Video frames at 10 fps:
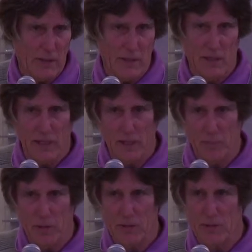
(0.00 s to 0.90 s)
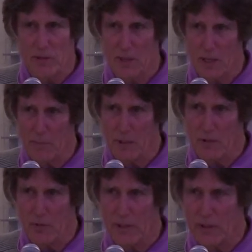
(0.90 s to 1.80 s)
That's connecting business and
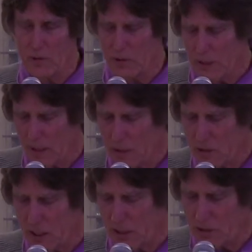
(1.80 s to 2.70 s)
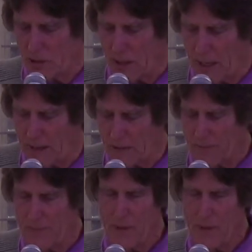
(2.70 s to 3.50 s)
ministry leaders and changing lives.